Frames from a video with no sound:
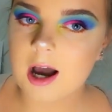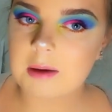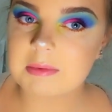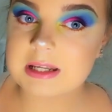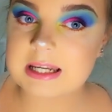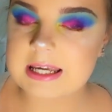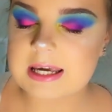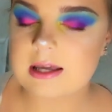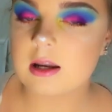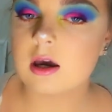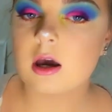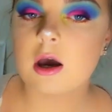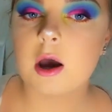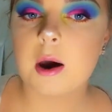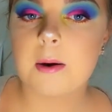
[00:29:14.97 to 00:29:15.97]
I'm an idiot.
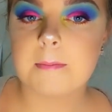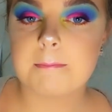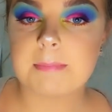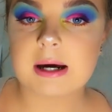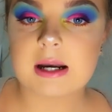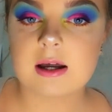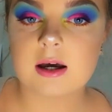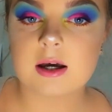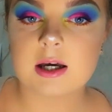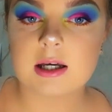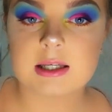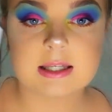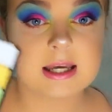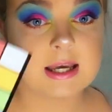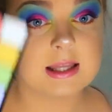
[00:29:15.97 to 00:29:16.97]
But uh,
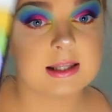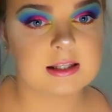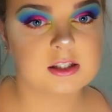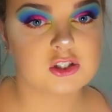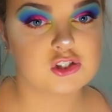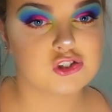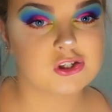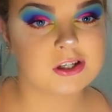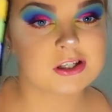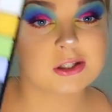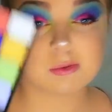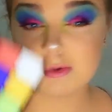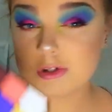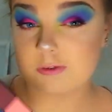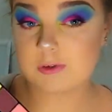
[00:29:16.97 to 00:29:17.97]
yeah, let's just
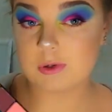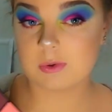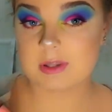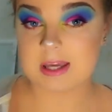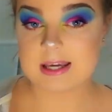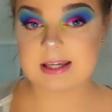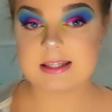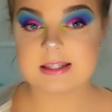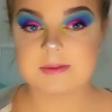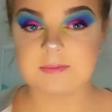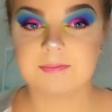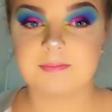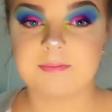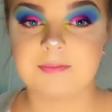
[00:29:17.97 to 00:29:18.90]
swatch a few of these.